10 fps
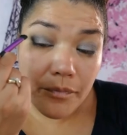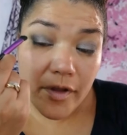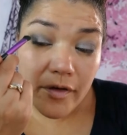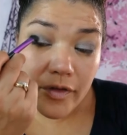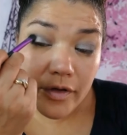
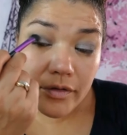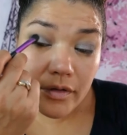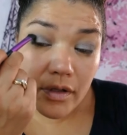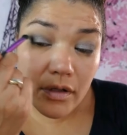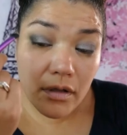if there's
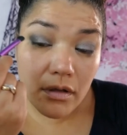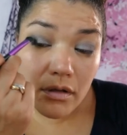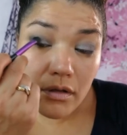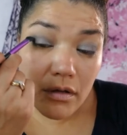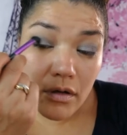any
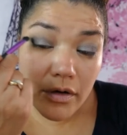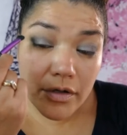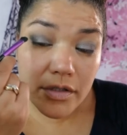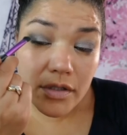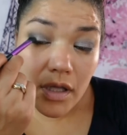
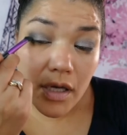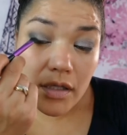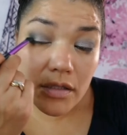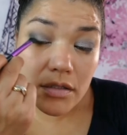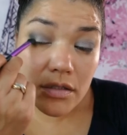harsh
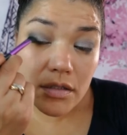lines,